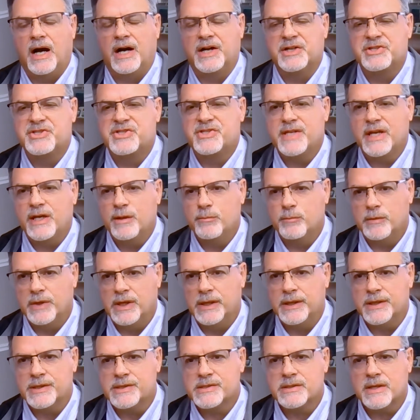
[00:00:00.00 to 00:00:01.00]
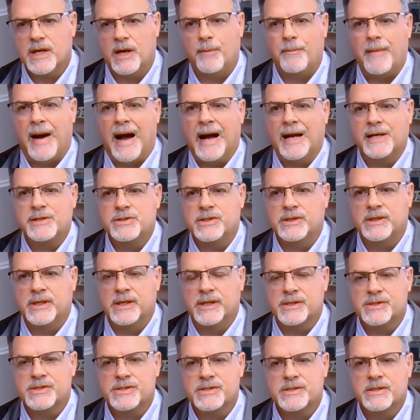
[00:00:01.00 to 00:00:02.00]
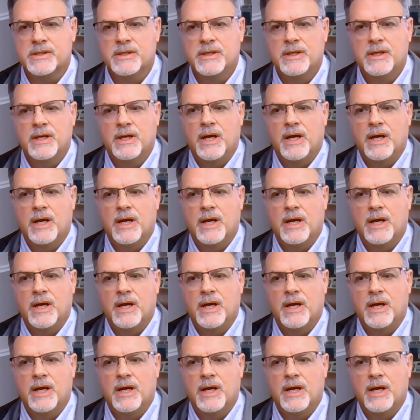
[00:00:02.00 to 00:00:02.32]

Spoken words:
a seamless, homogeneous